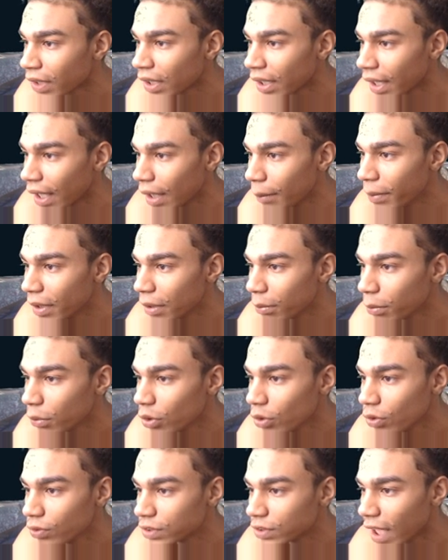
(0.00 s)
It's been
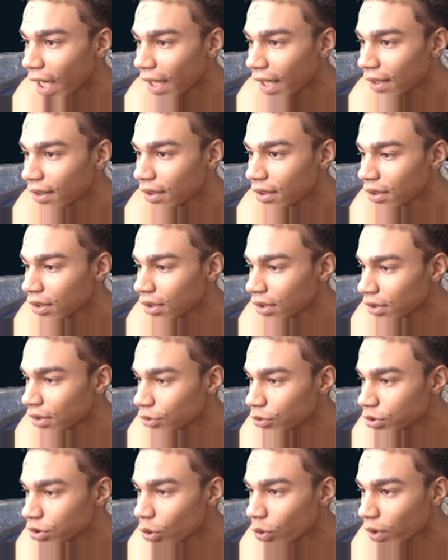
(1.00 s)
moved, chat.
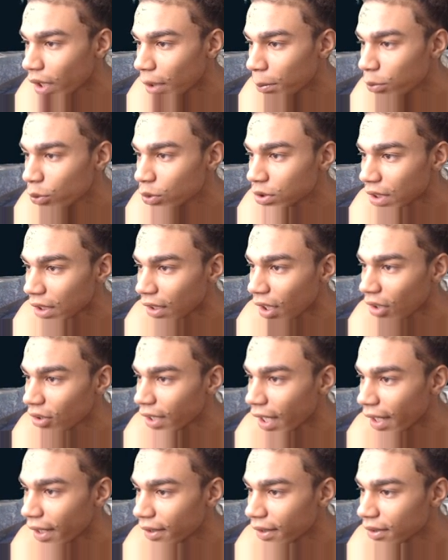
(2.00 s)
You still get boost and all
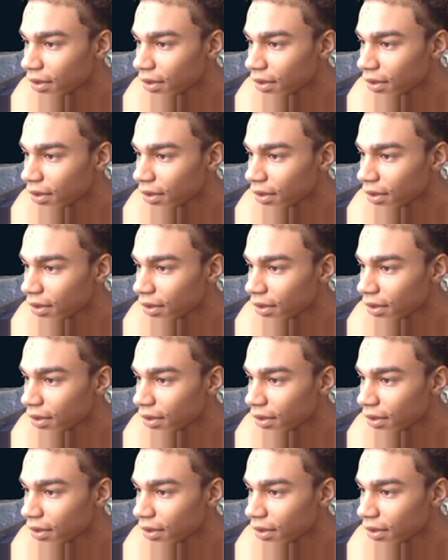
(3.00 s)
that.